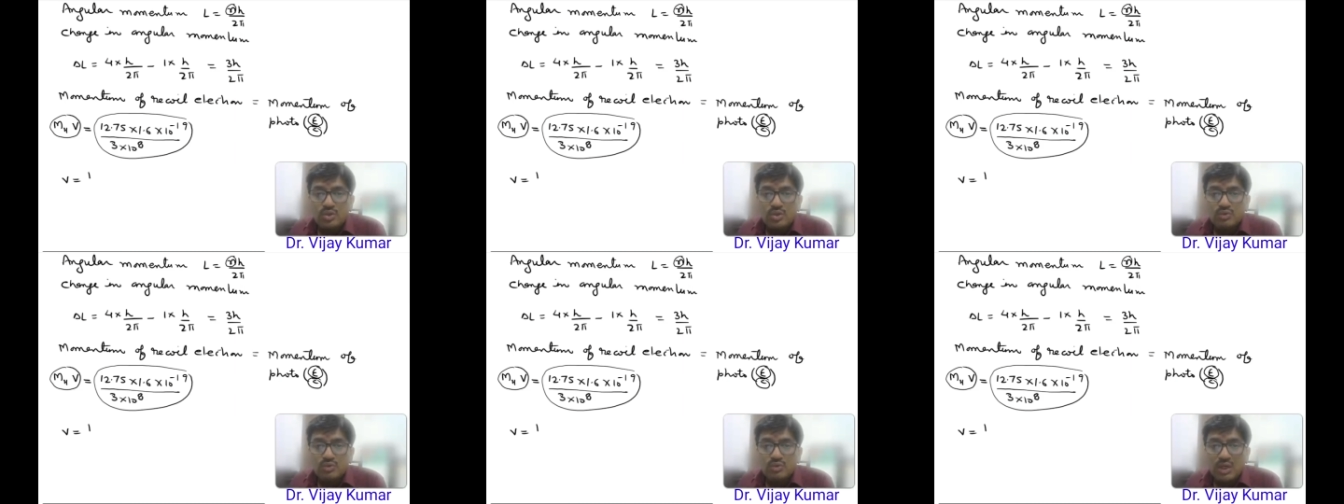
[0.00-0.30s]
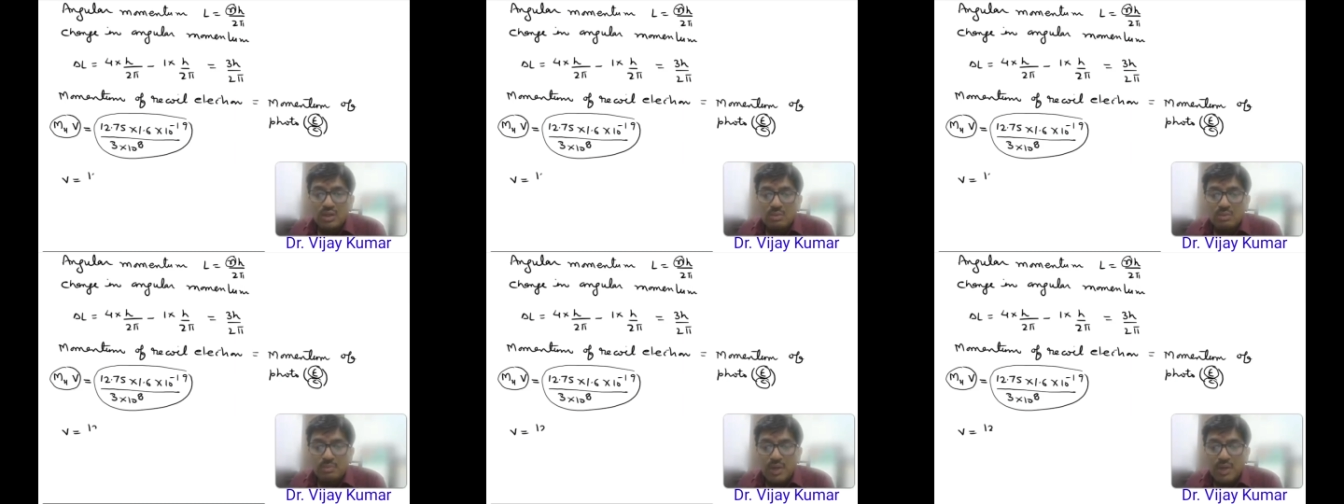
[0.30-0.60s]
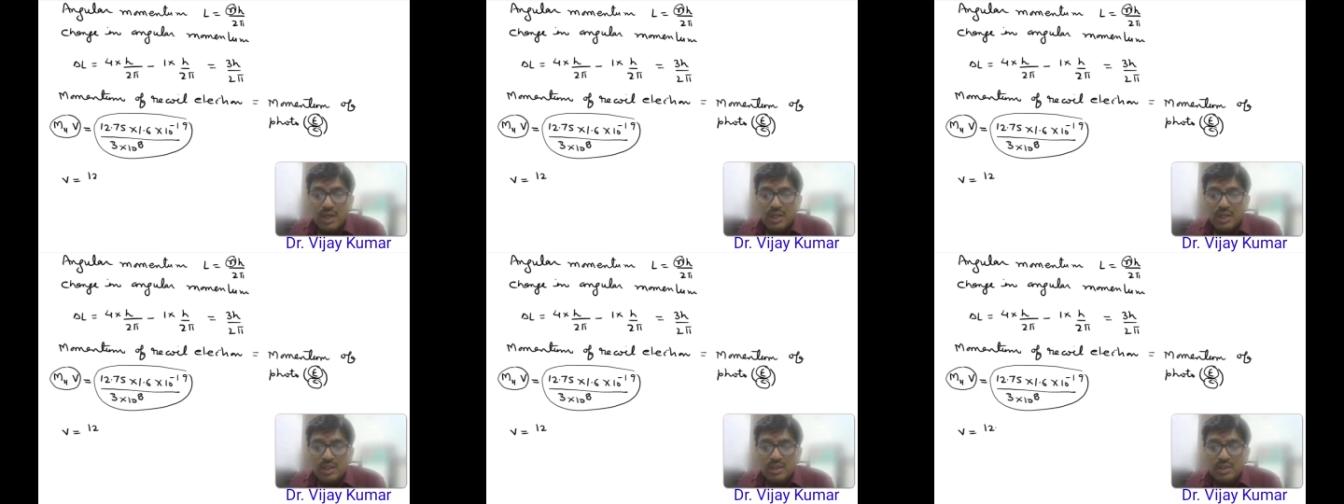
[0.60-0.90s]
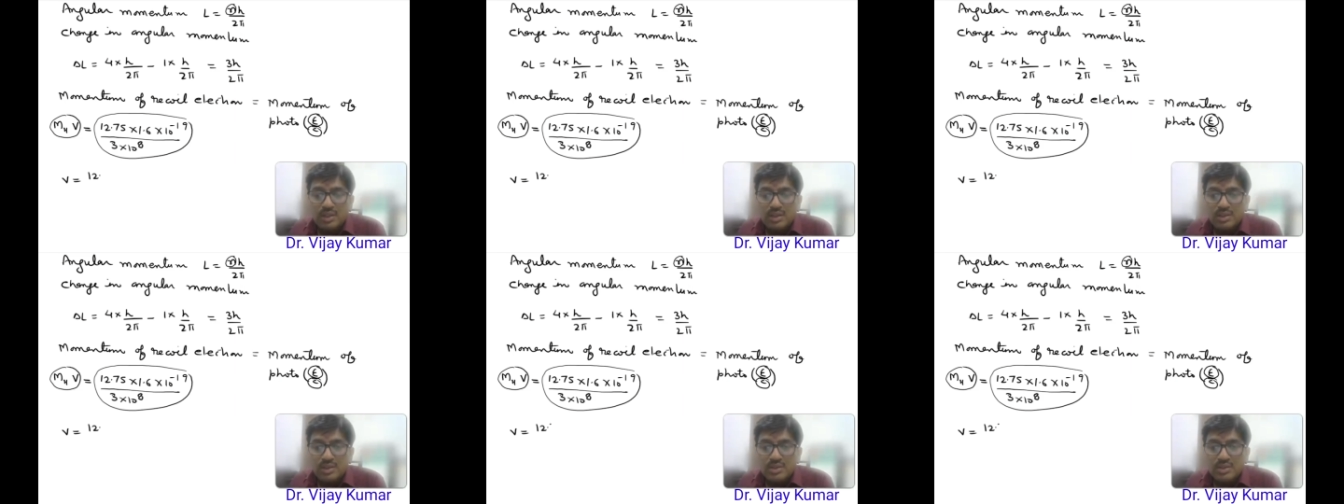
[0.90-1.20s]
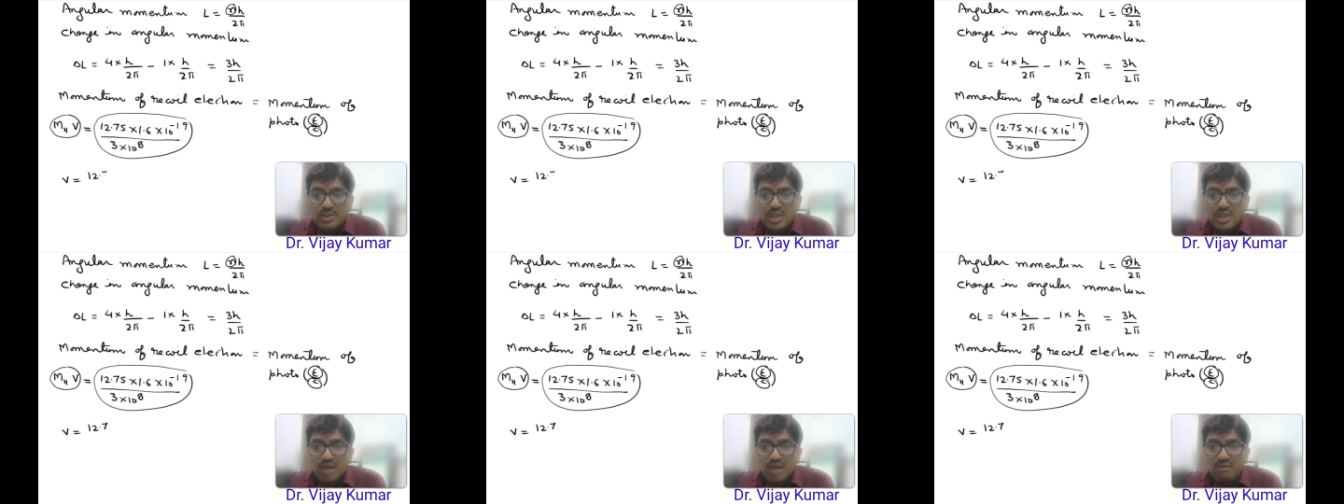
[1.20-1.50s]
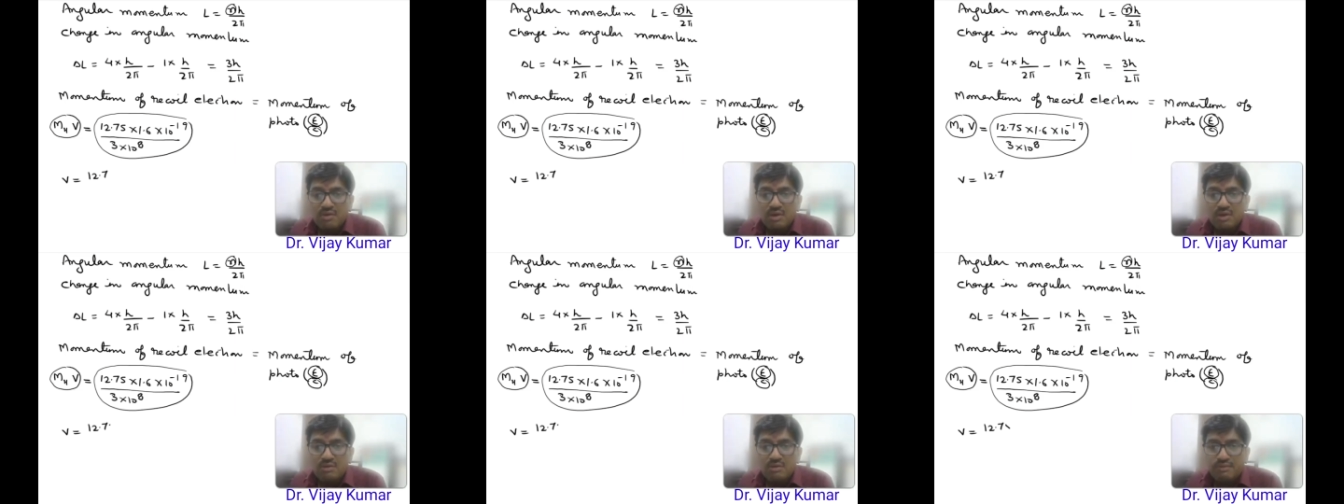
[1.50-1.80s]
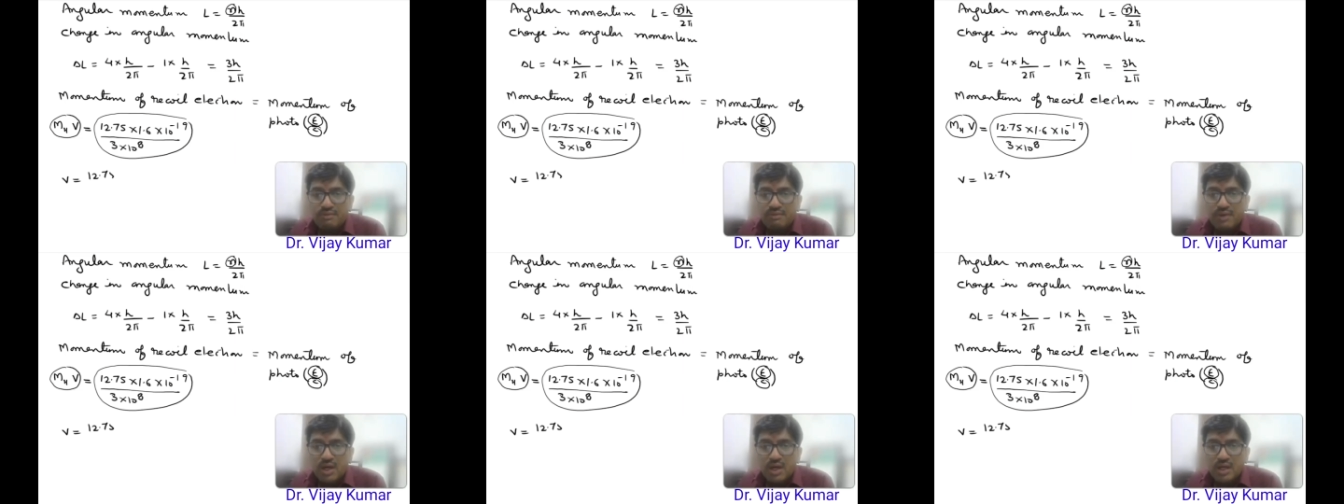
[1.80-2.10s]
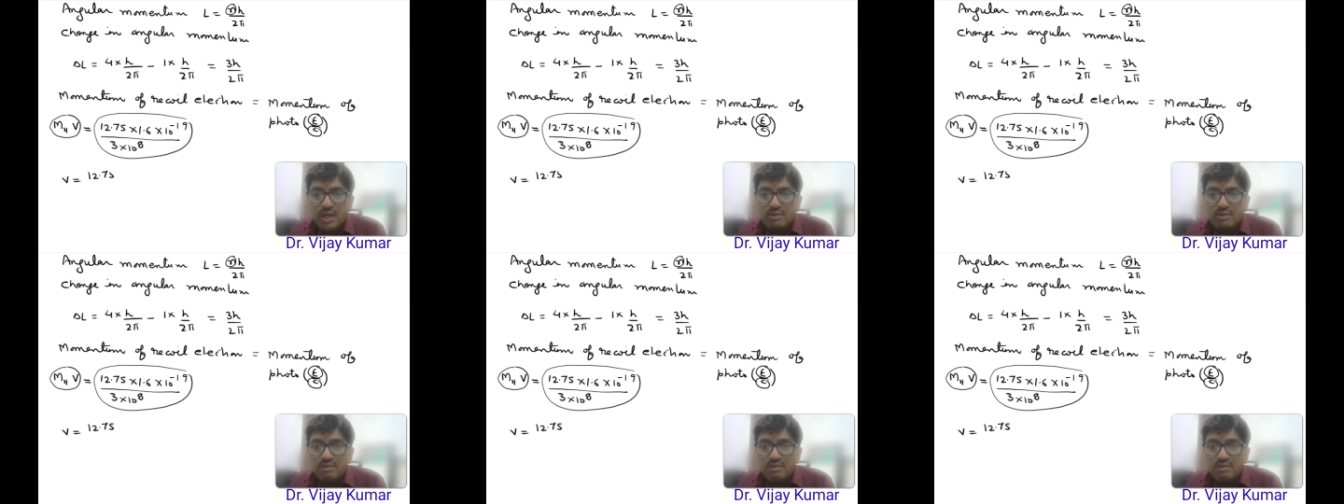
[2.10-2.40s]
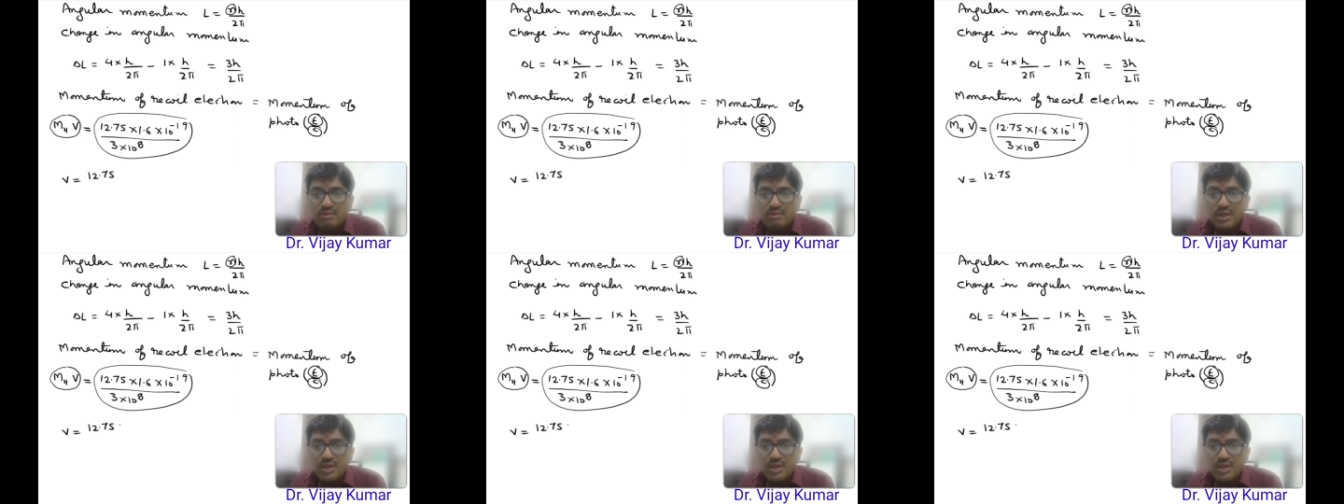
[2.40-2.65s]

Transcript: 12.75